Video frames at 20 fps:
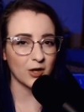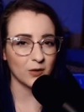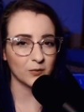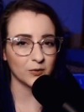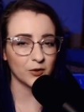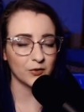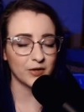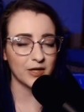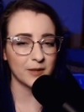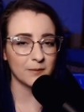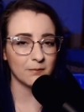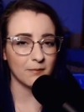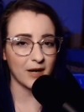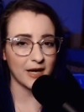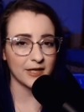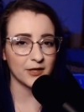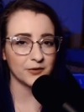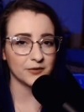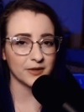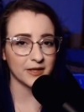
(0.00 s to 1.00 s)
uploading
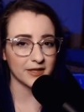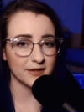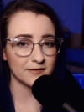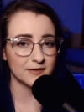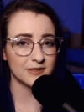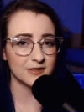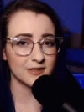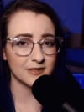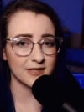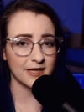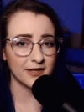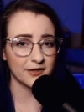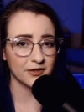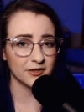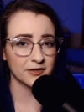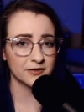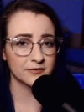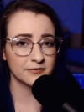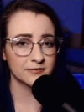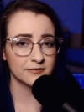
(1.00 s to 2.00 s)
my own GIFs to
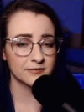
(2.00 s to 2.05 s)
Tenor,